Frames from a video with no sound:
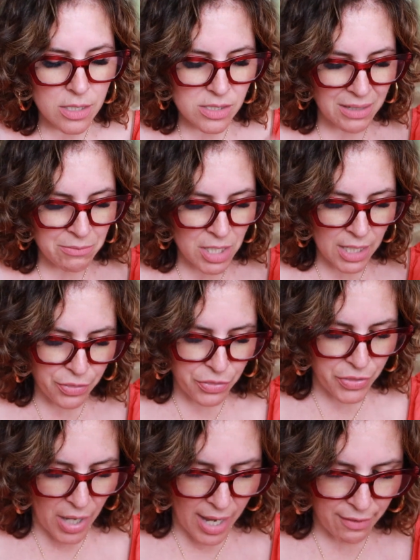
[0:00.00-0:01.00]
So I'm
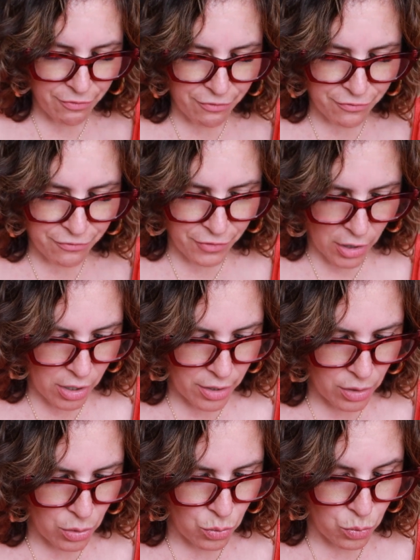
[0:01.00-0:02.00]
not that
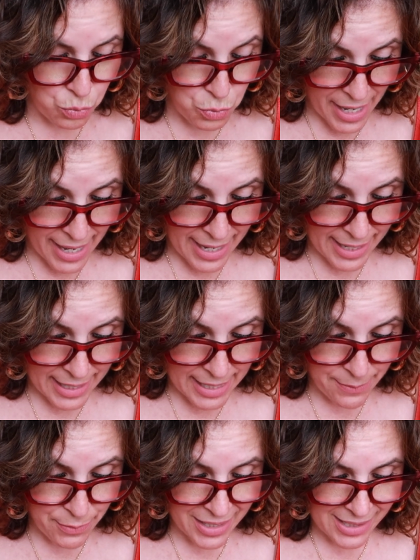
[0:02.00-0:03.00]
far
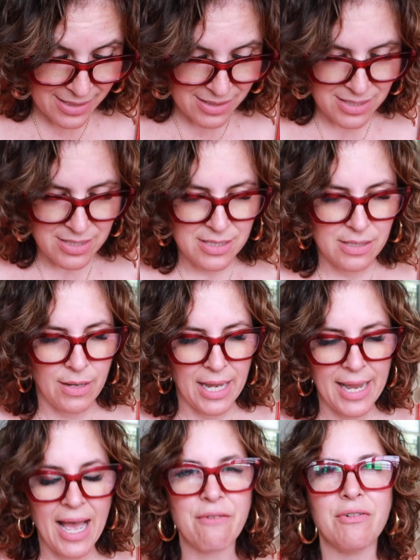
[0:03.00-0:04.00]
away, but I
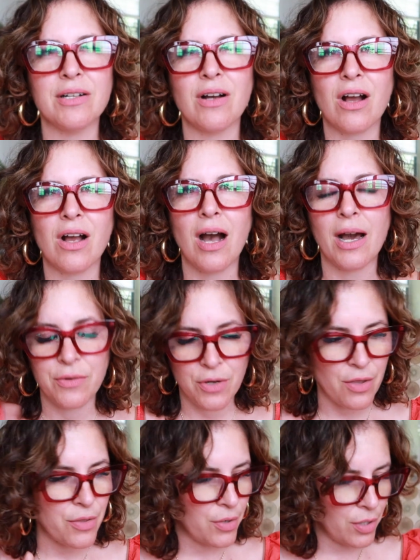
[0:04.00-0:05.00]
have
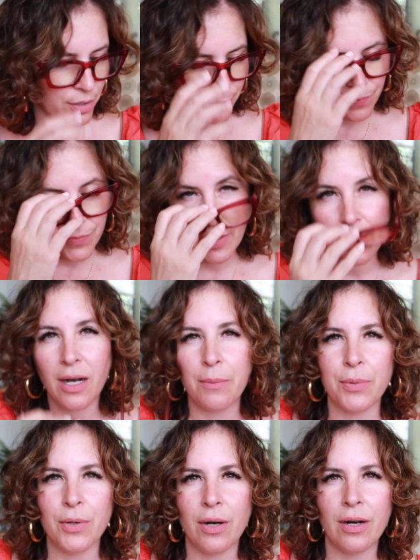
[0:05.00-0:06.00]
another
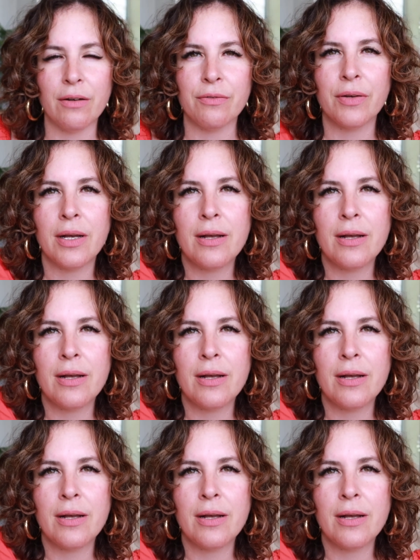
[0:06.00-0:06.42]
couple of